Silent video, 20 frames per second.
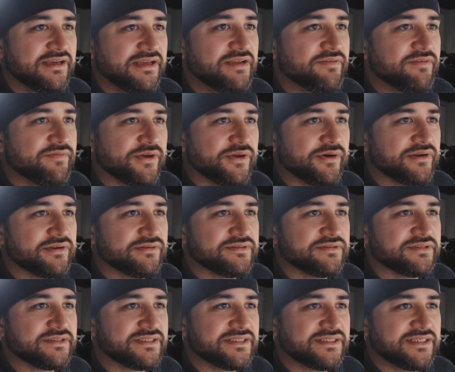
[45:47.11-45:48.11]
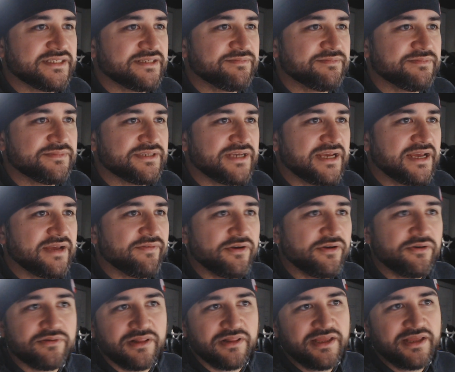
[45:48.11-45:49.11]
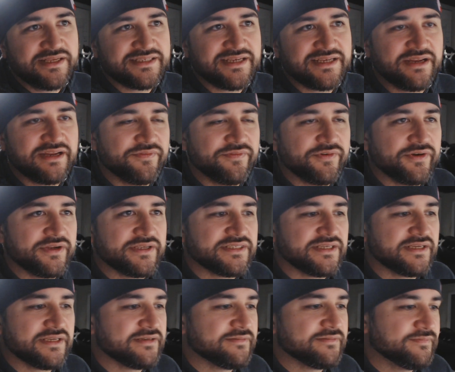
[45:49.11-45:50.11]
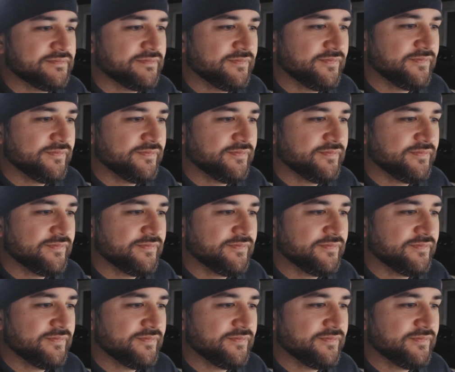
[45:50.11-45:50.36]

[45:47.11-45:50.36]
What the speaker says: Even though I don't seem to have... Oh, Clank's kind of a racing game.